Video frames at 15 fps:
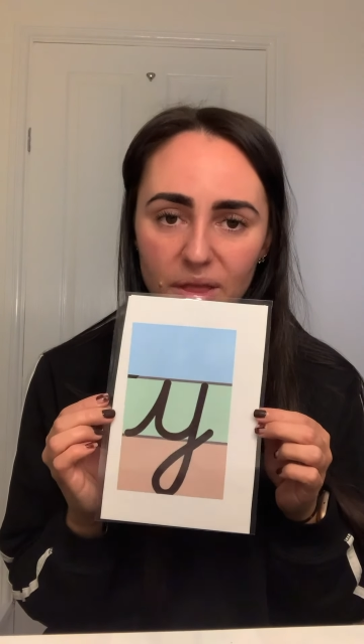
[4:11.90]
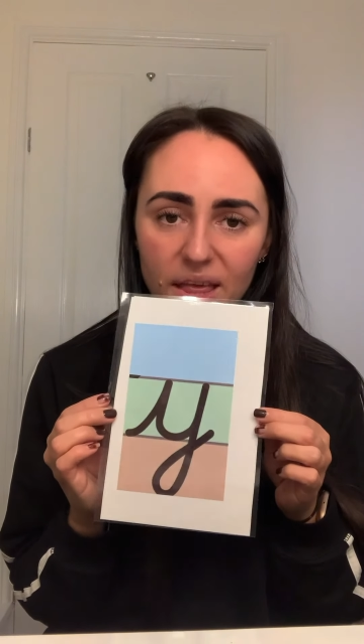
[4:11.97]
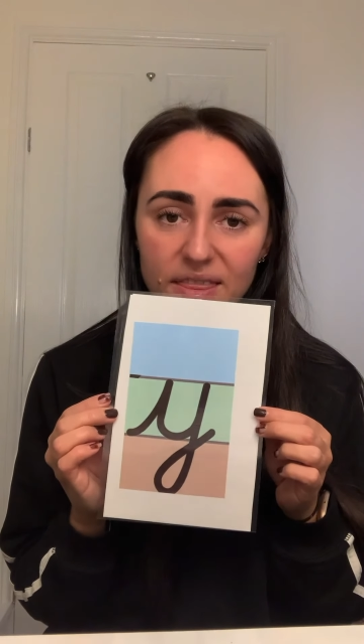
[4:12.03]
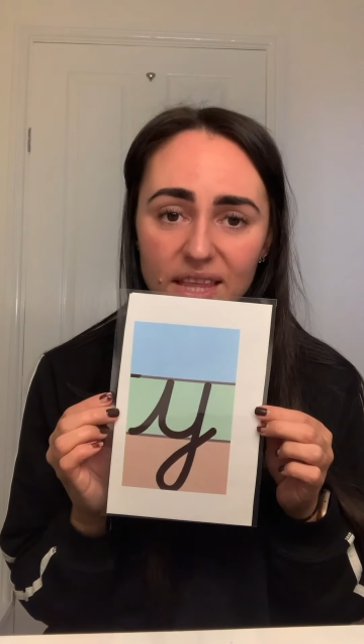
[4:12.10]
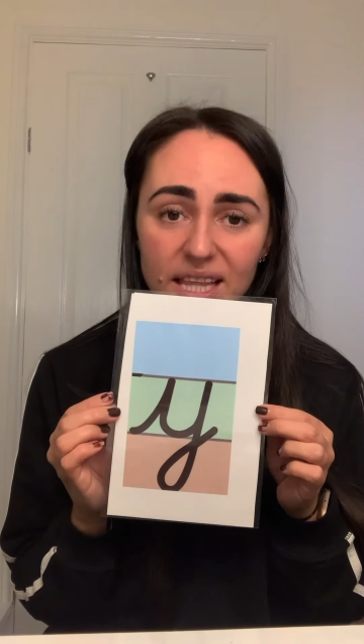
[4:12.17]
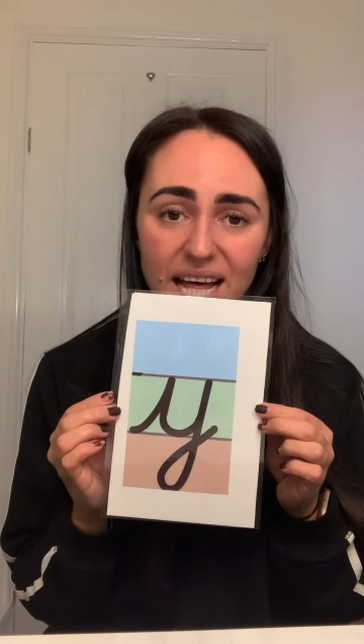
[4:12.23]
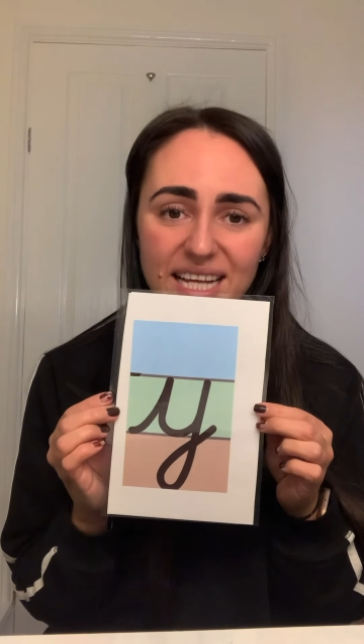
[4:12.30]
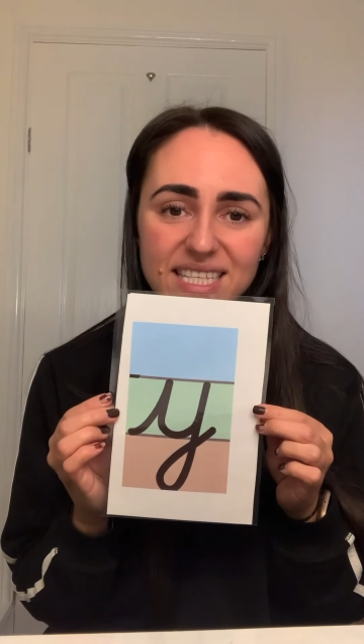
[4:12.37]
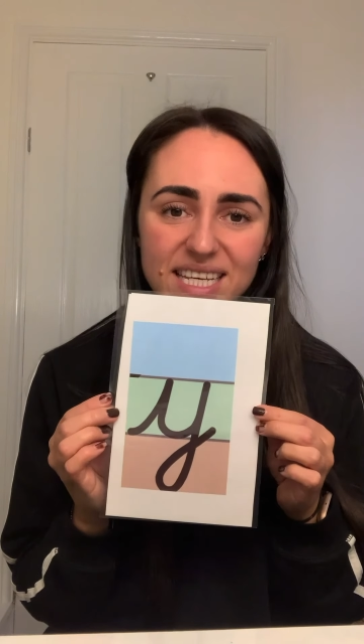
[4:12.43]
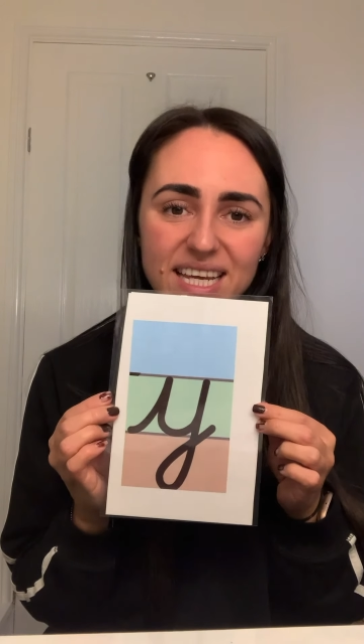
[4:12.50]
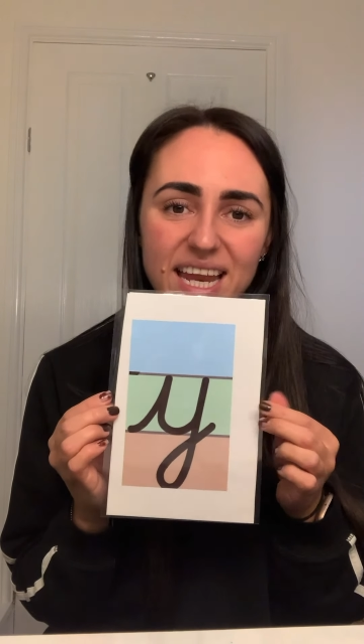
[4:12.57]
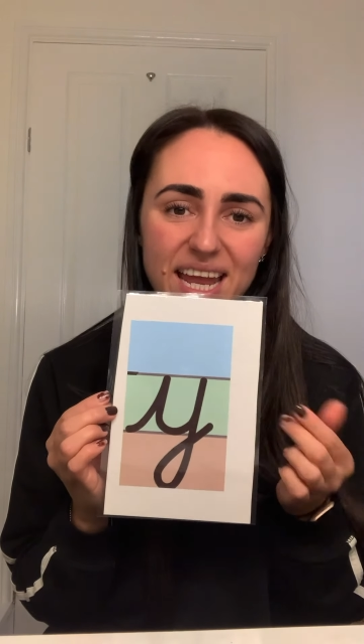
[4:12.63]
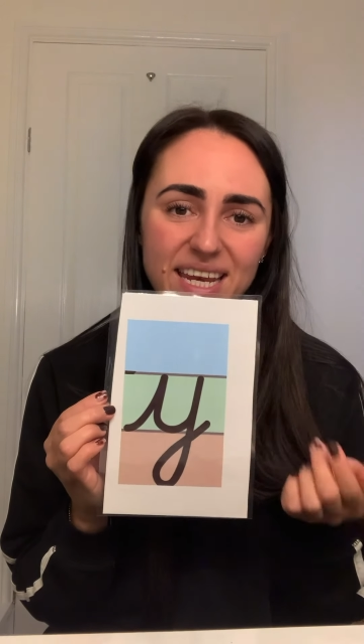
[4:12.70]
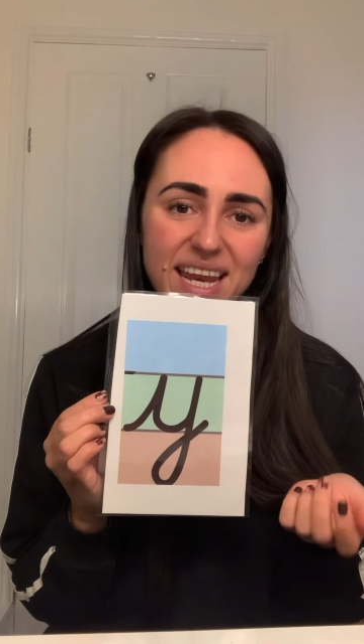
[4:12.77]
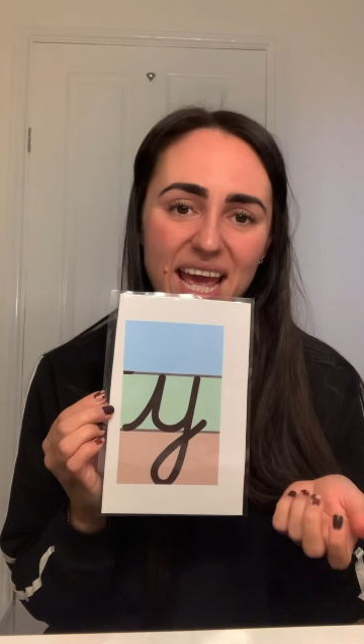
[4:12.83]
The letter in
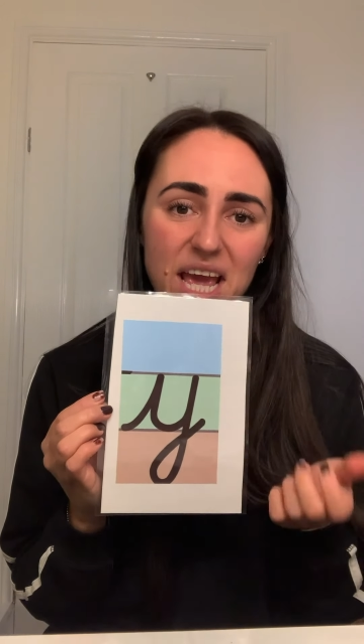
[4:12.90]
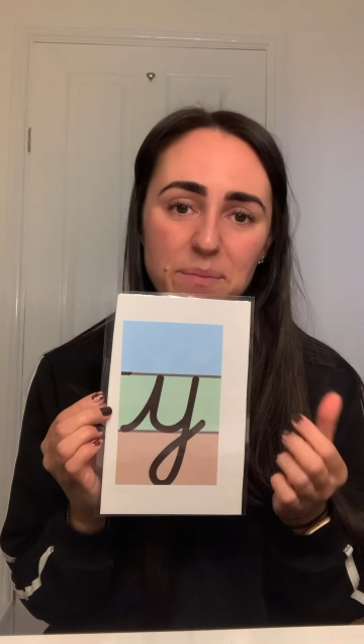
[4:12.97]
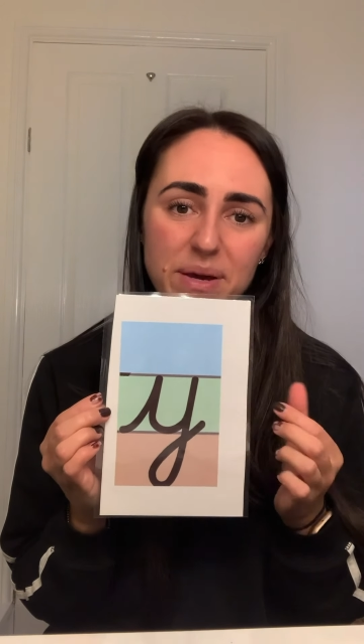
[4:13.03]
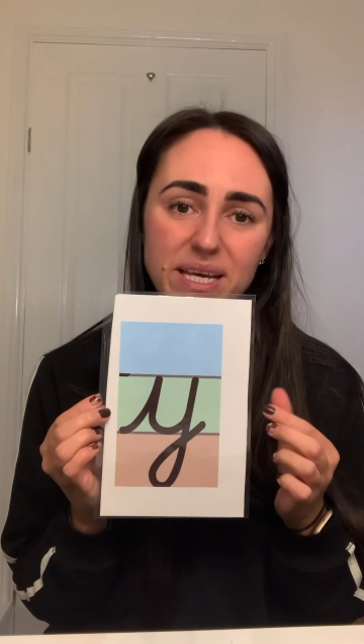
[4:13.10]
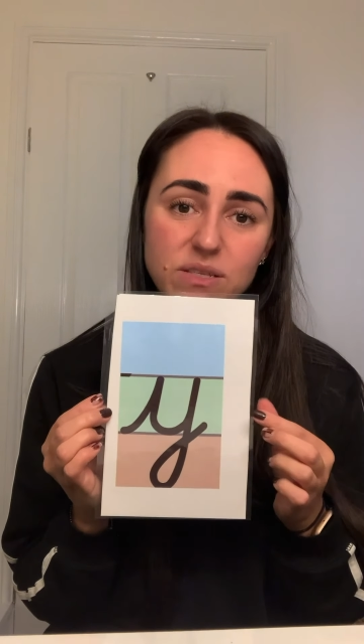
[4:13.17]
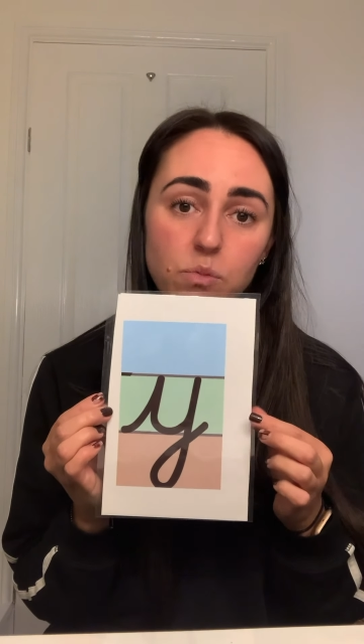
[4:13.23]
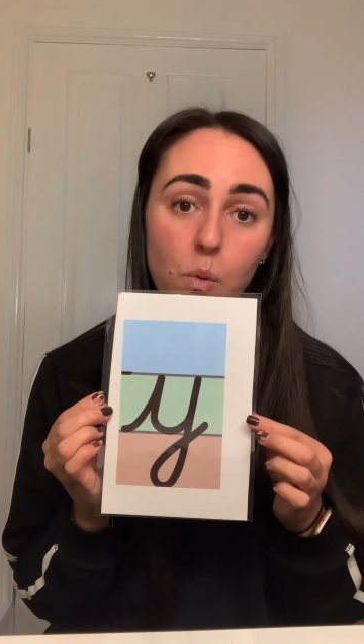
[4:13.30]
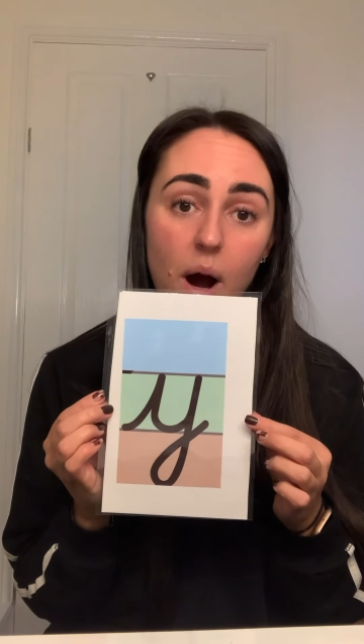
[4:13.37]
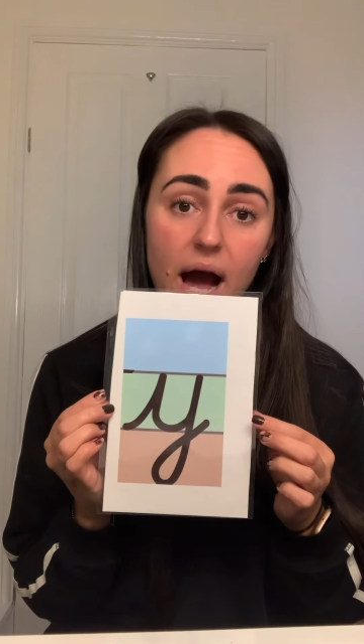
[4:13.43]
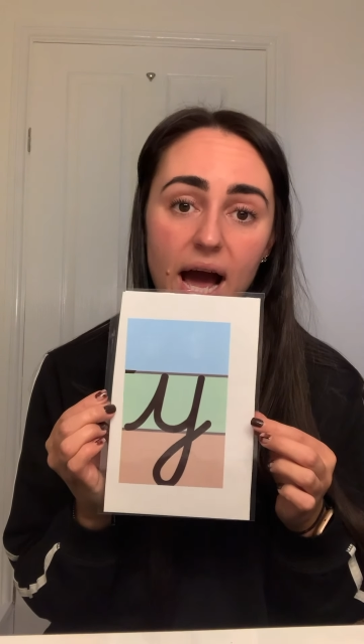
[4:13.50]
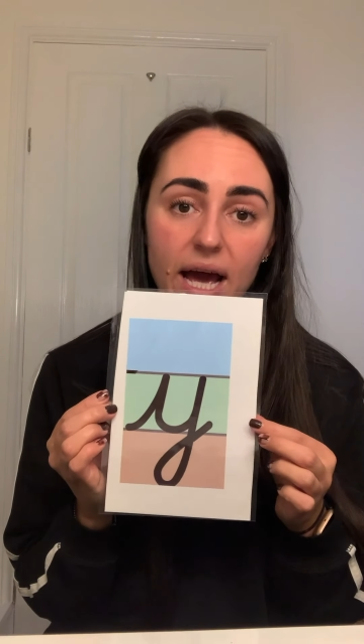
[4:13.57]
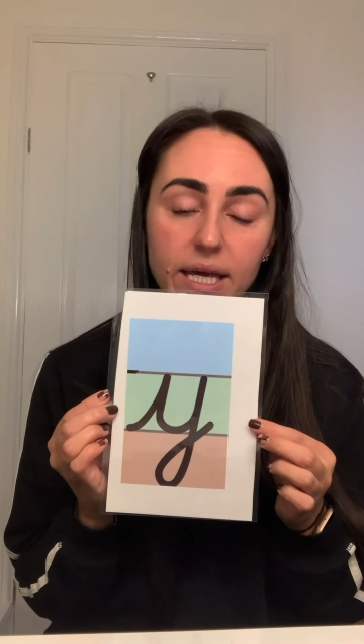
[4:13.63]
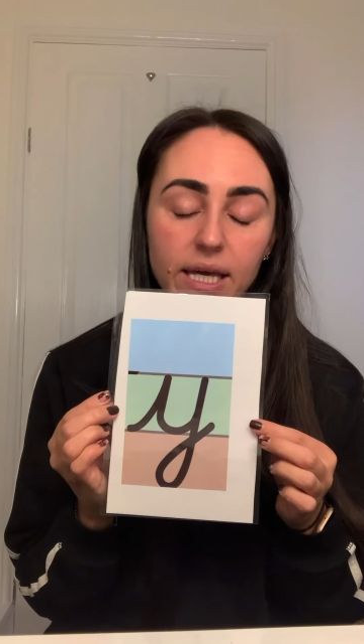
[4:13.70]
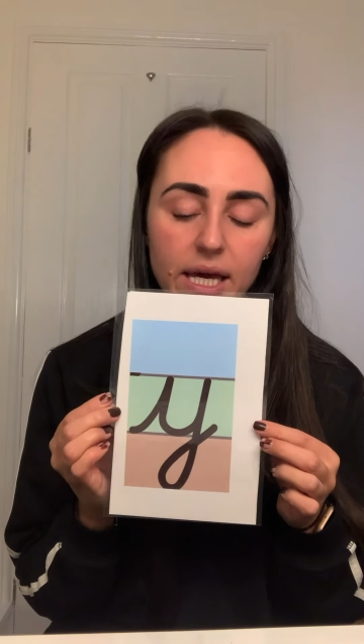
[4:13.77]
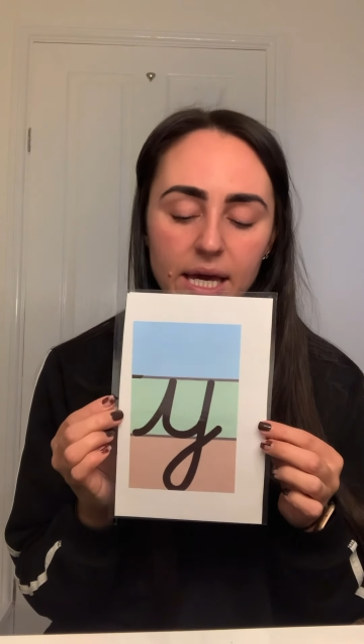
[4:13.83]
it name is Y.